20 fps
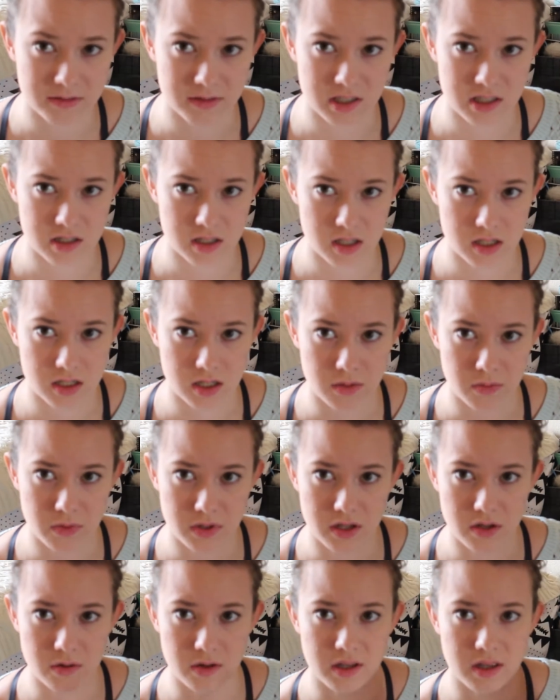finish this up
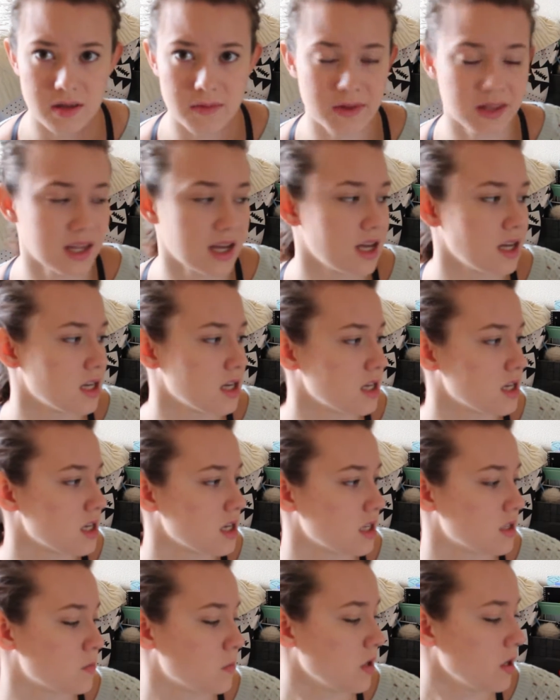really quickly, but that
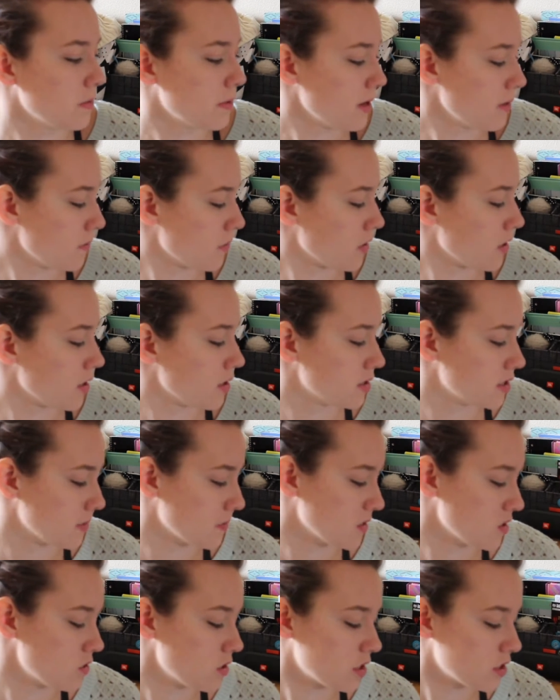is Bird by Bird, Some
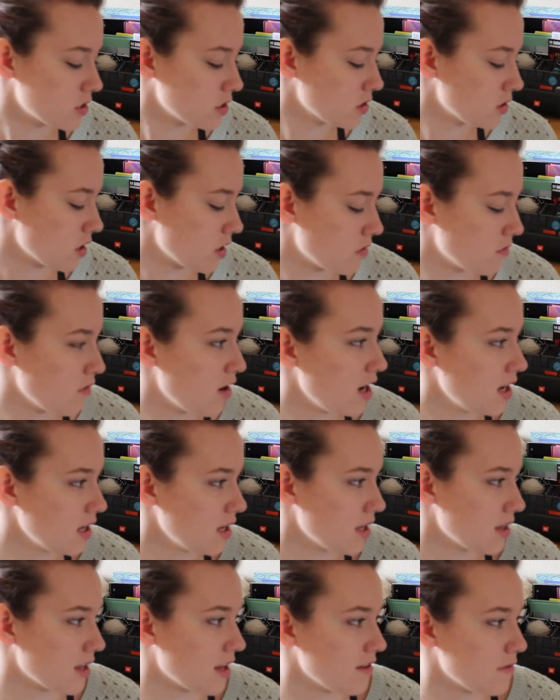Instructions on Writing
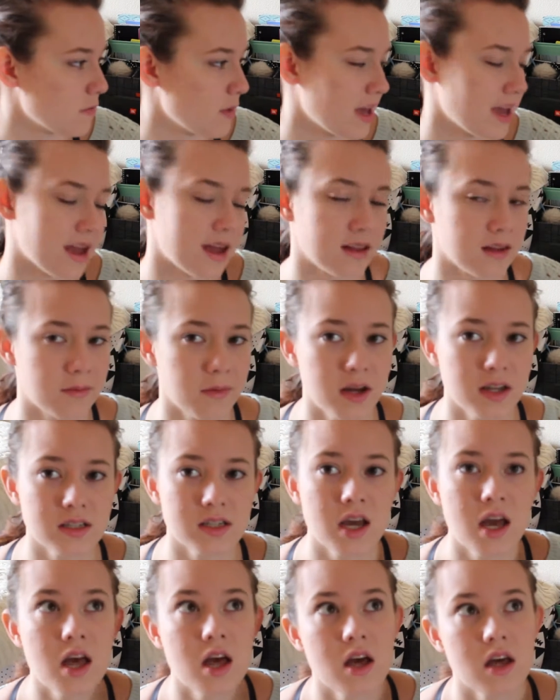and Life by Anne Lamott.
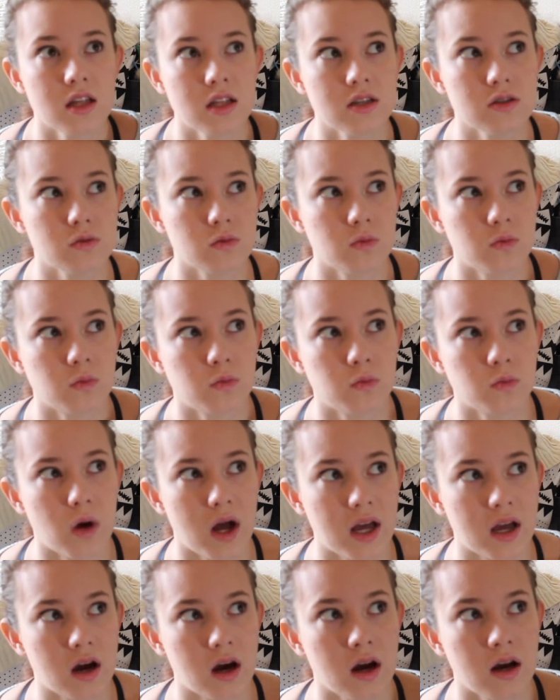This
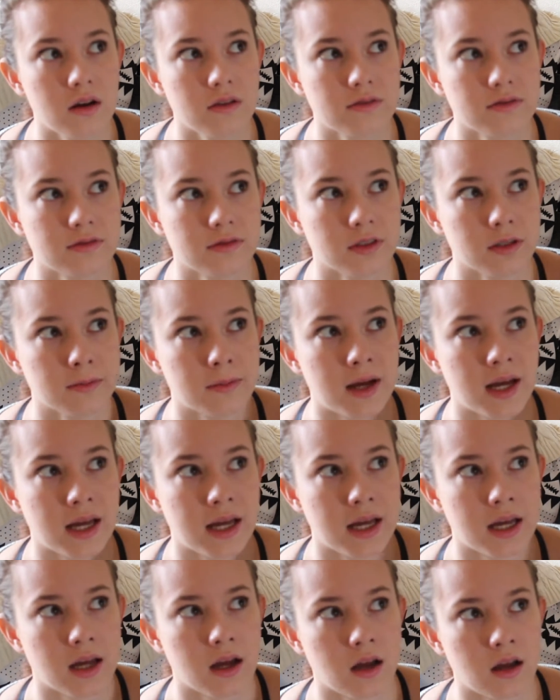I got for
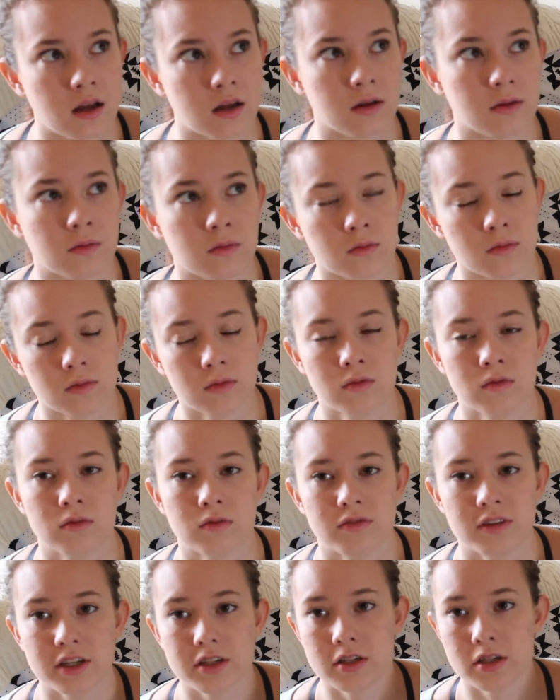my
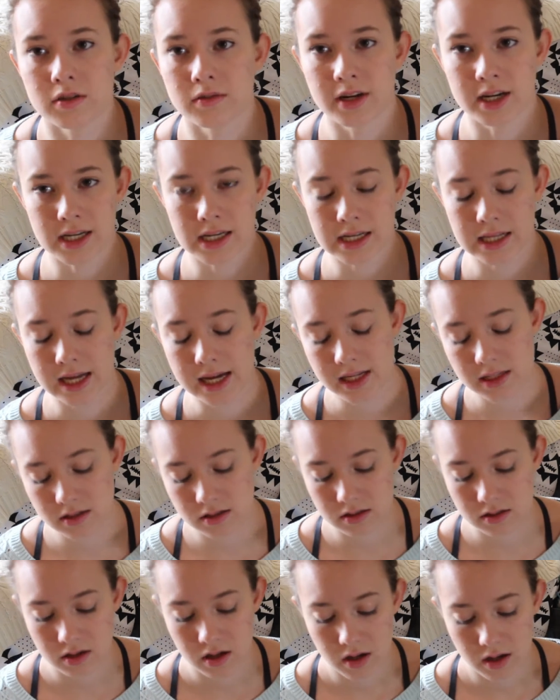fiction writing
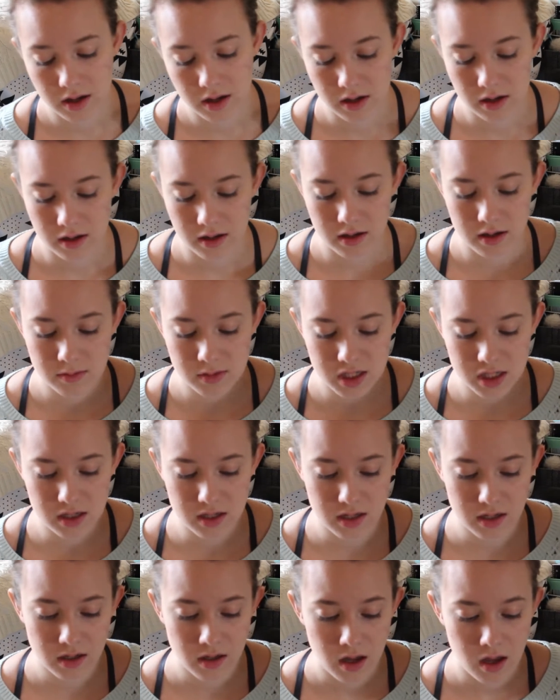class that I'm
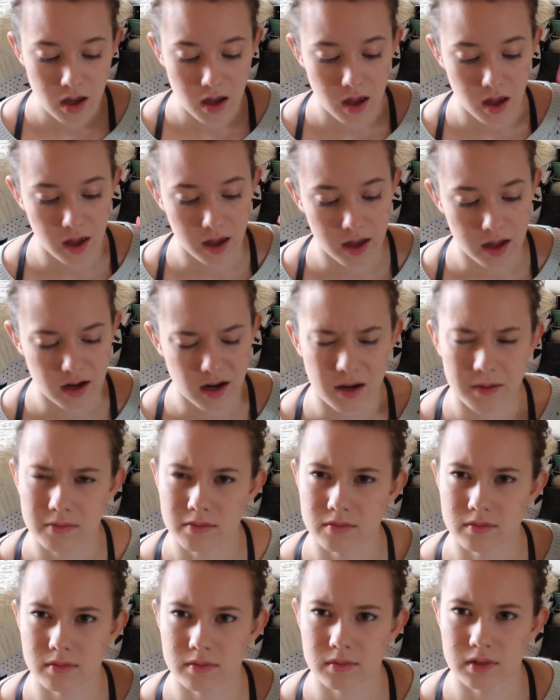taking,
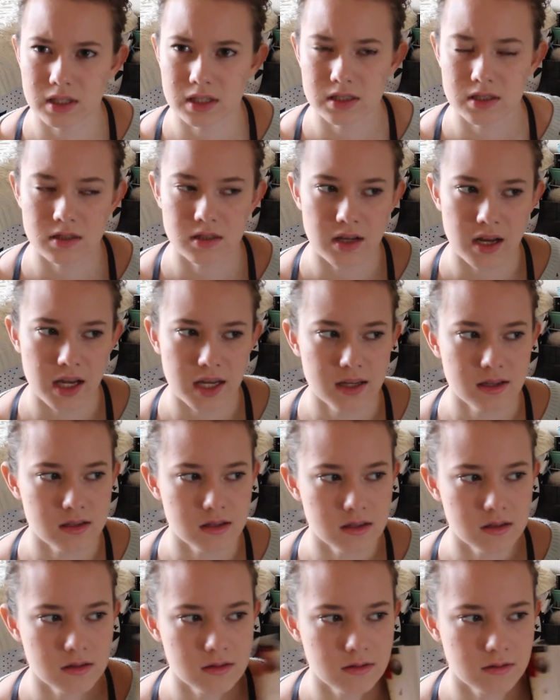and it's
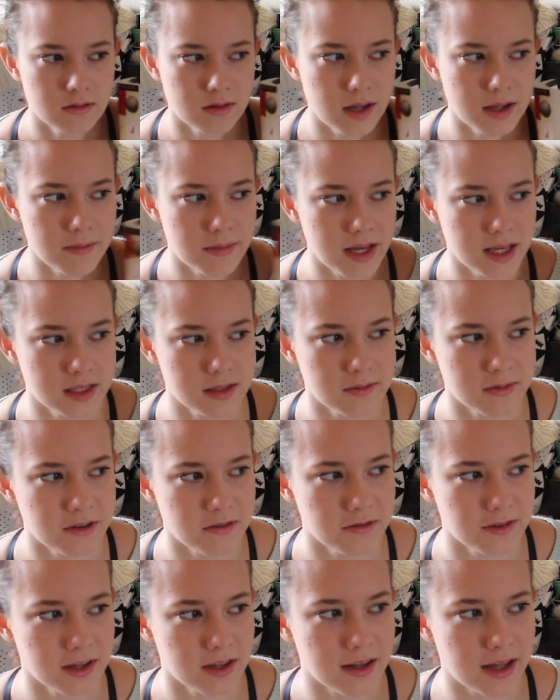nice. It makes me
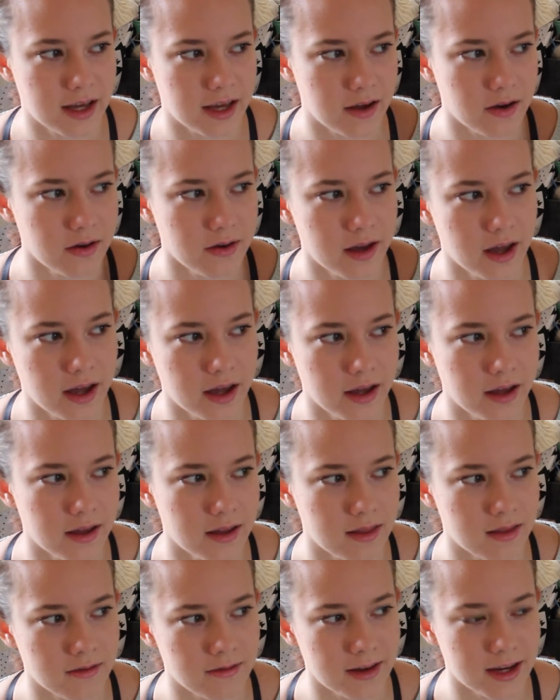feel like,
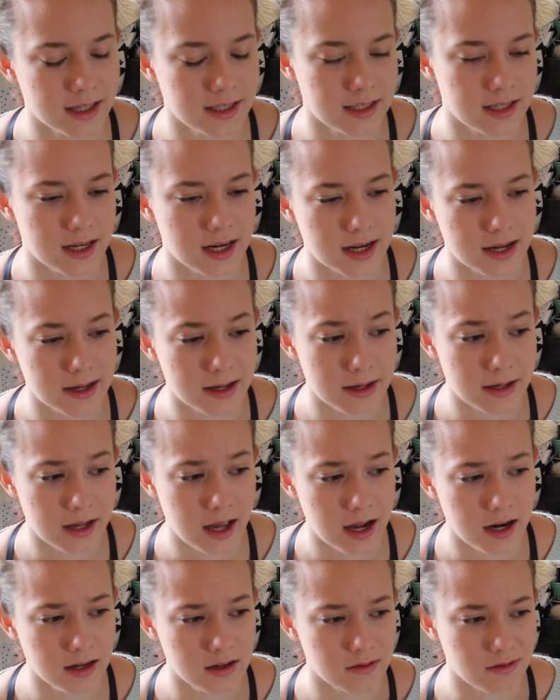okay, the fact that I
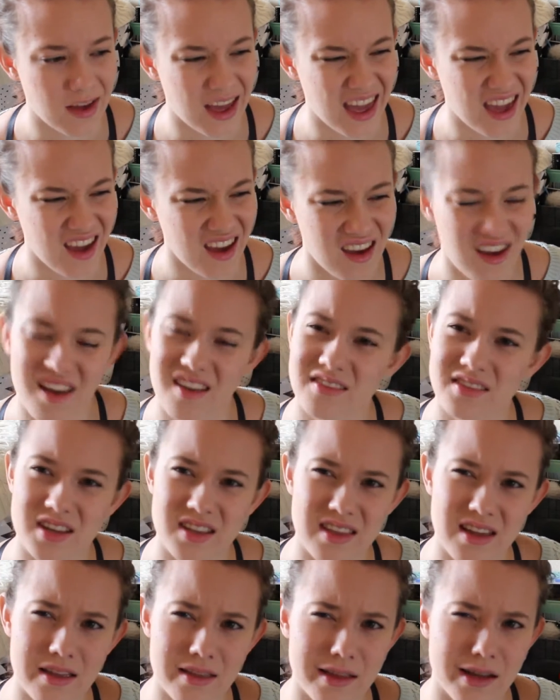kind of hate
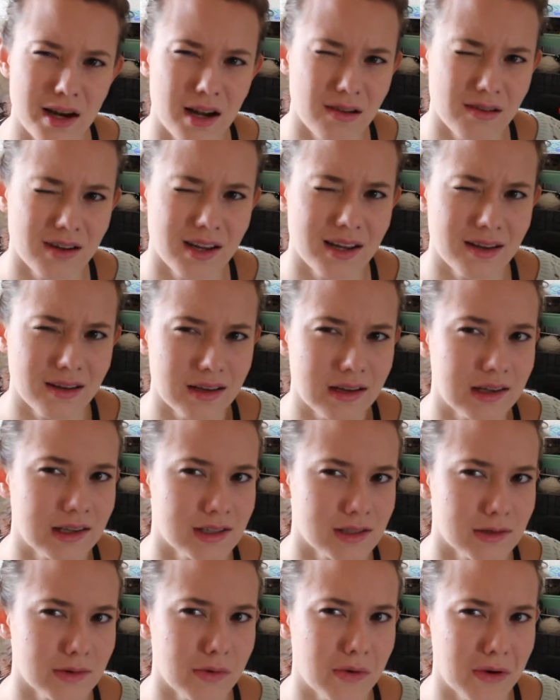everything that I write
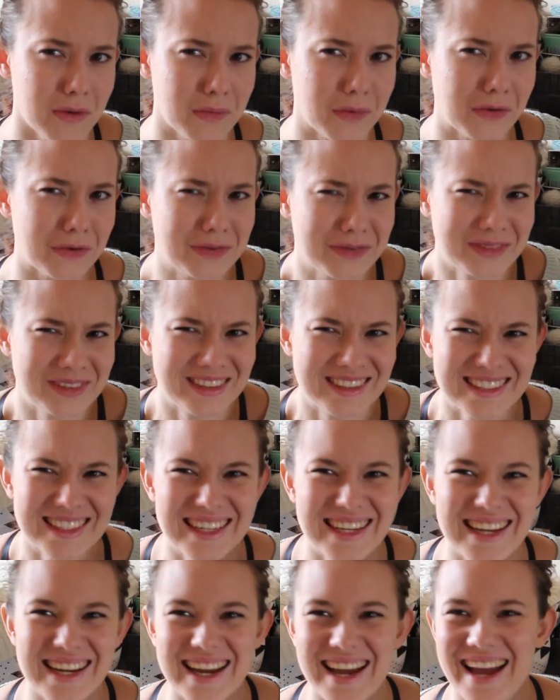is normal.
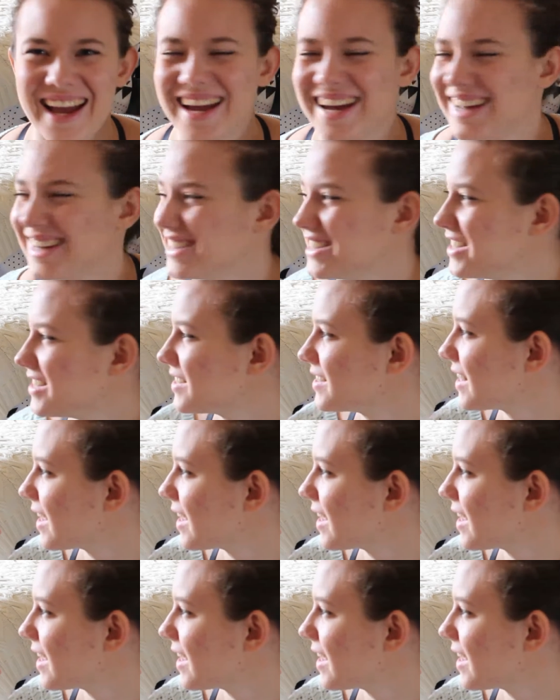And just